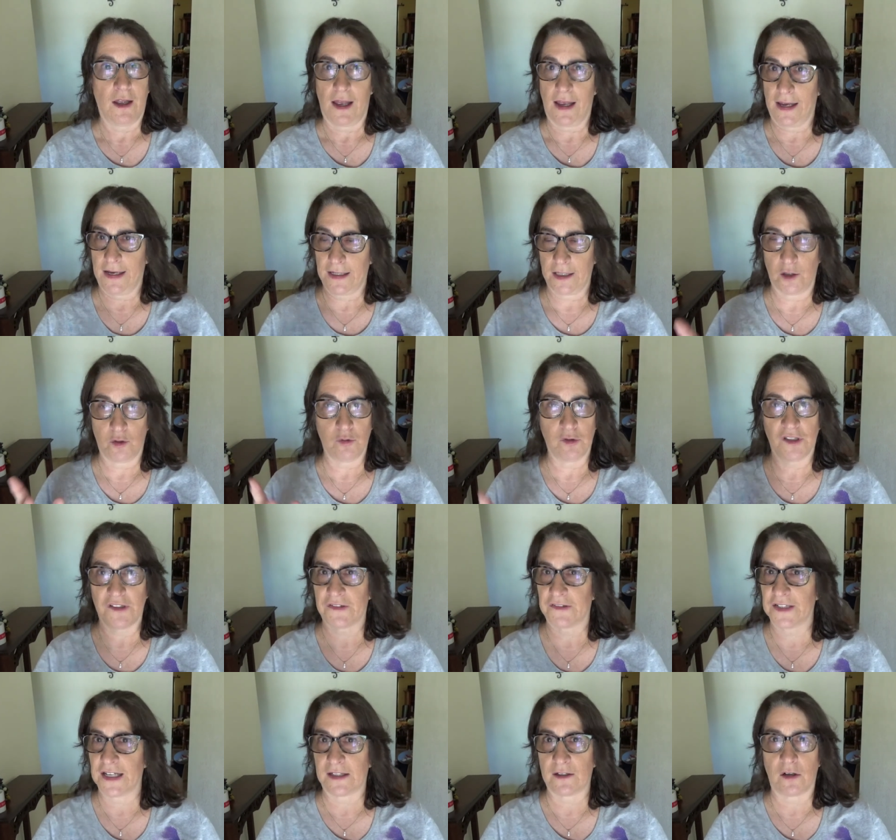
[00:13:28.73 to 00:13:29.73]
and you
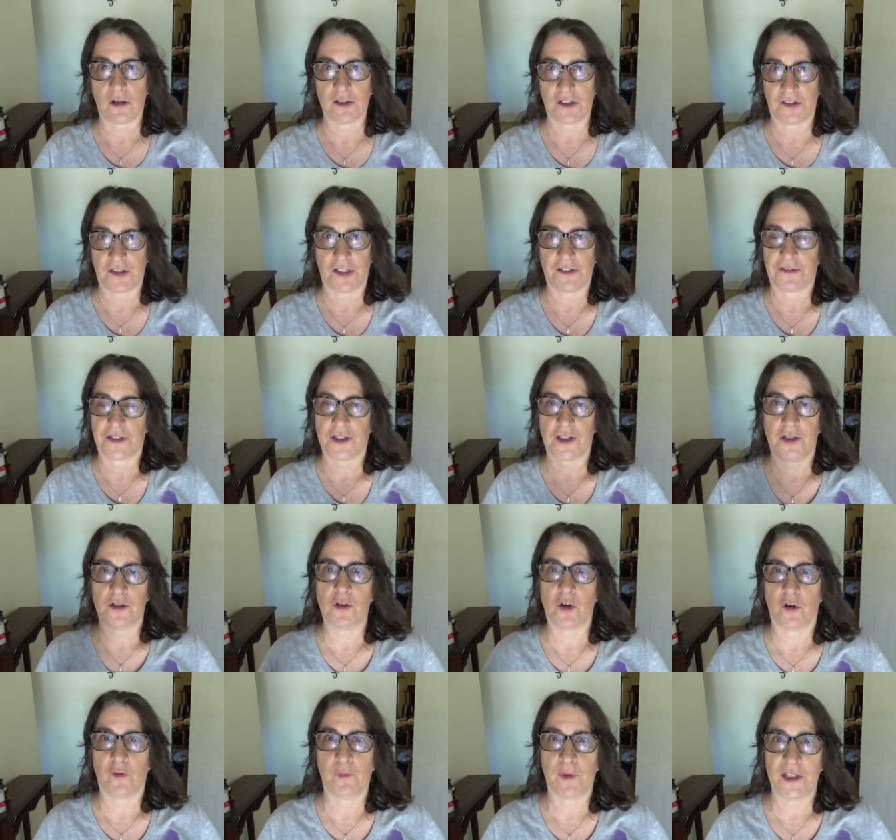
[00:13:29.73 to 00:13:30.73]
list out all the things that you
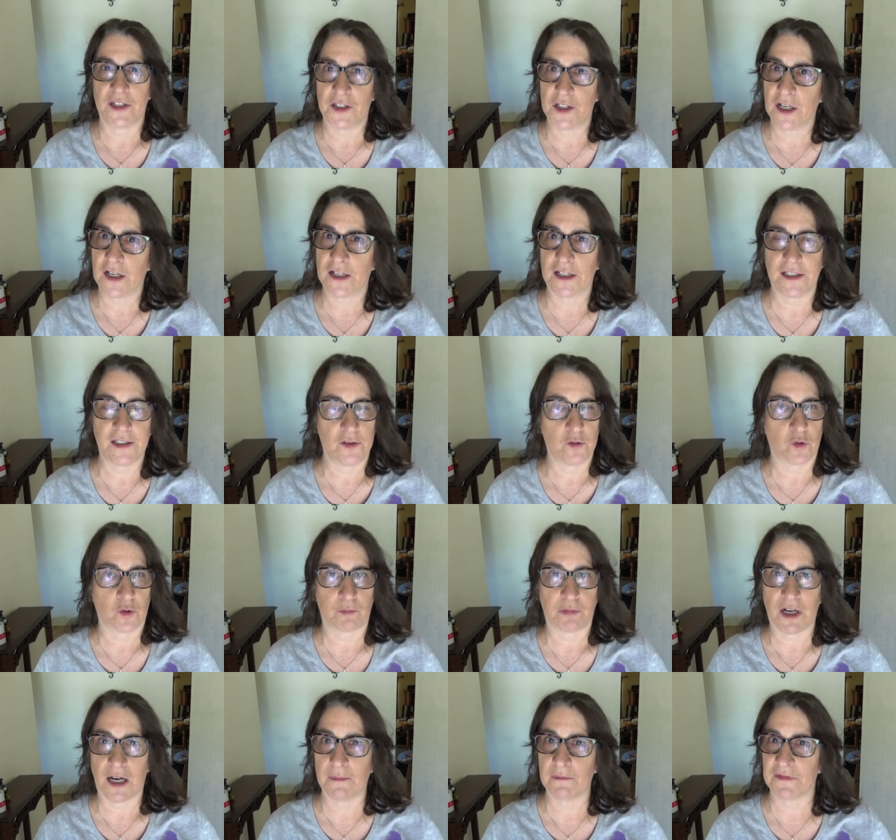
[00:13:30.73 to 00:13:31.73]
know have been done or
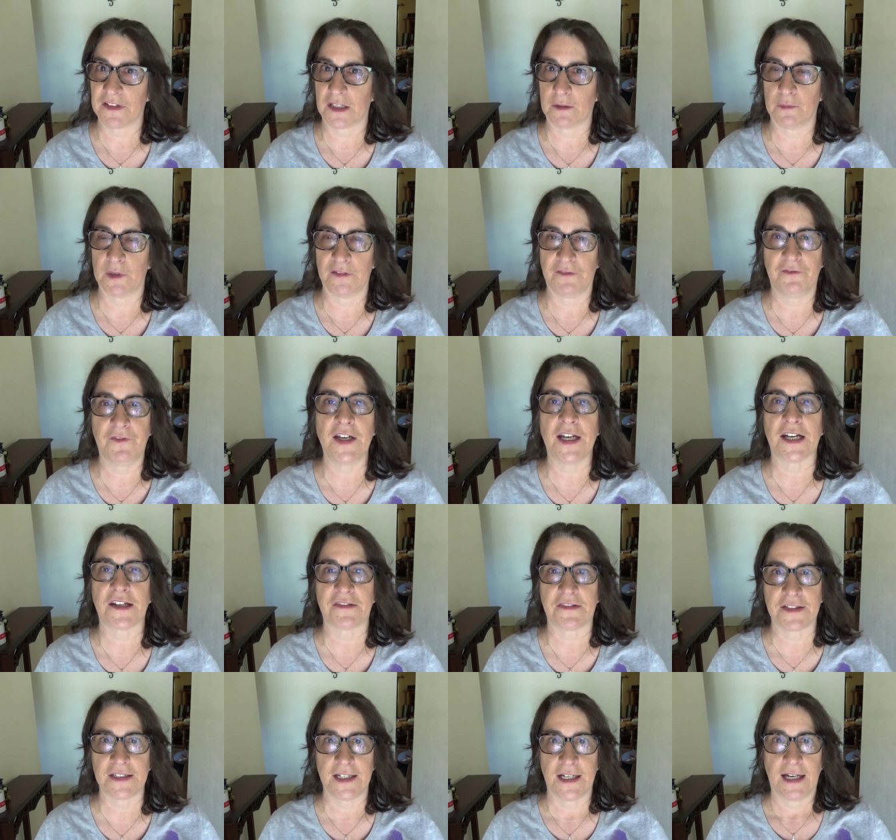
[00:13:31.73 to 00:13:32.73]
problems that have been
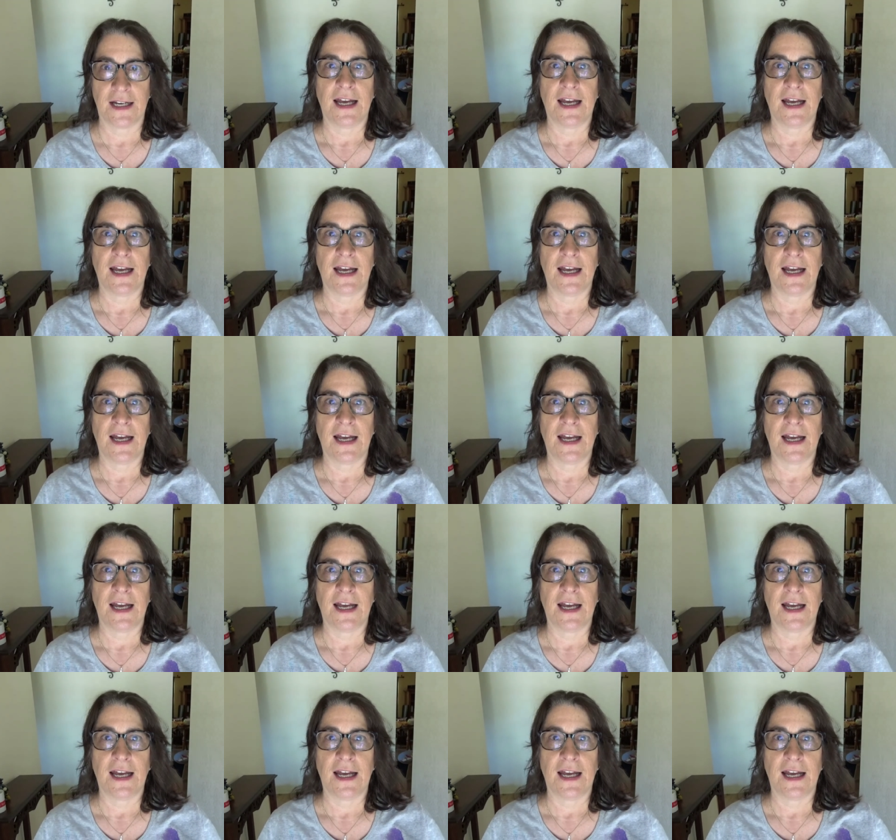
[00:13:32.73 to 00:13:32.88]
fixed